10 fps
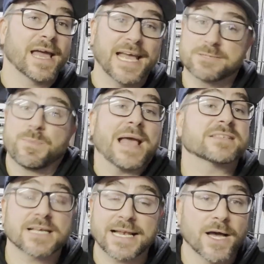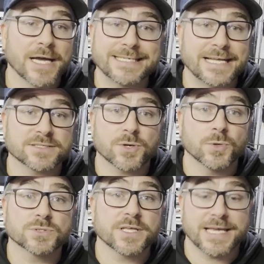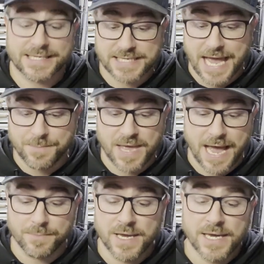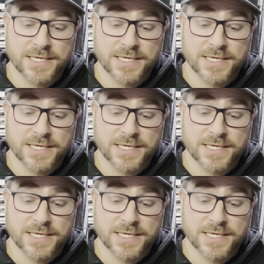is basically identical to the Escape Cam.